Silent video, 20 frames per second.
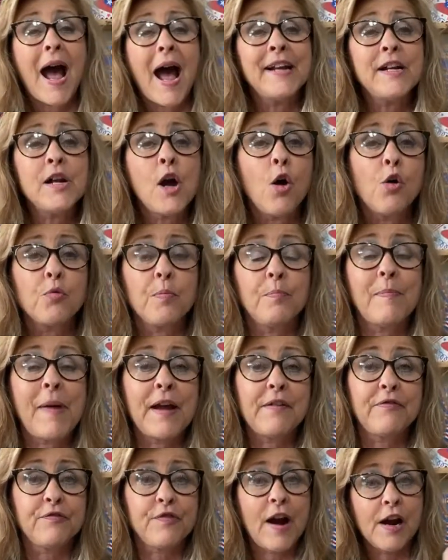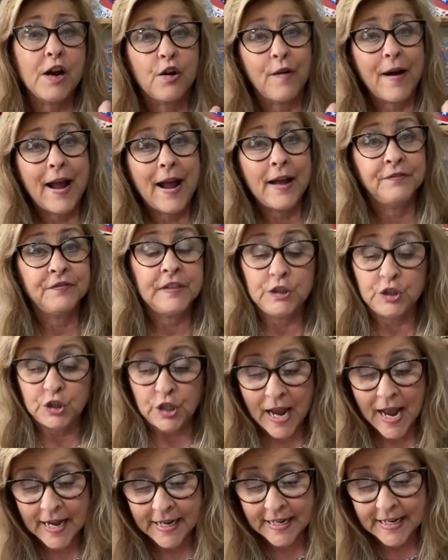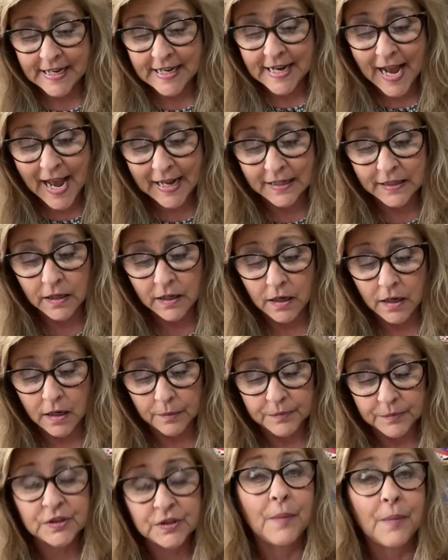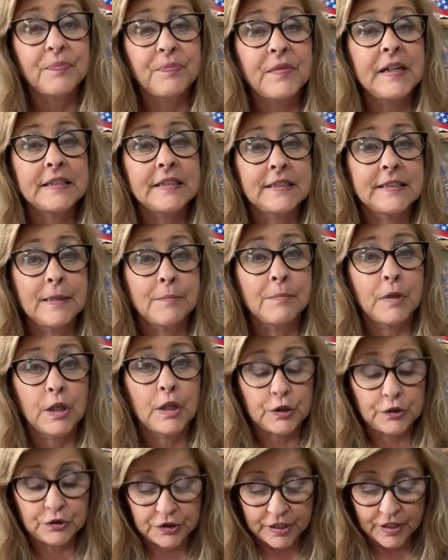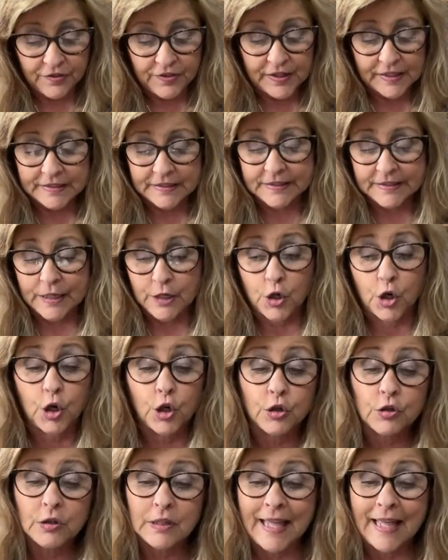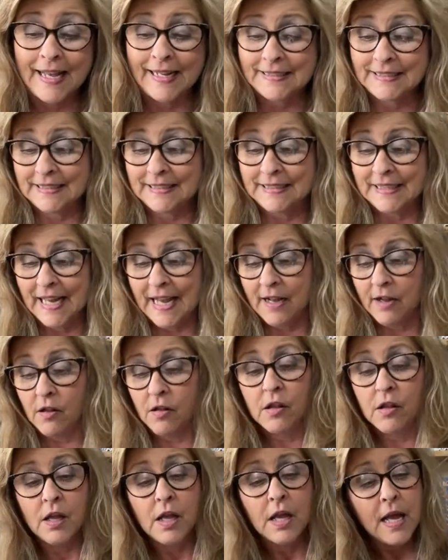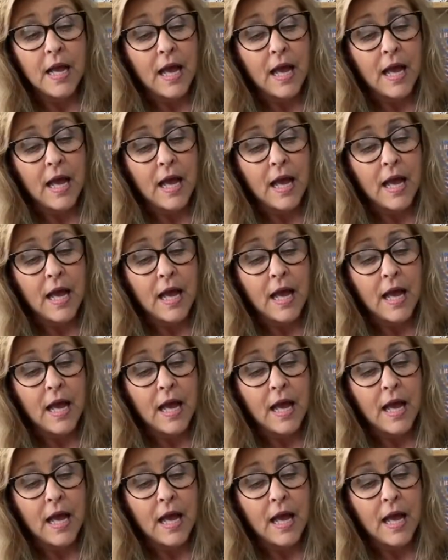I know my friend Crafty Jackie had um, something similar to this in her last sale.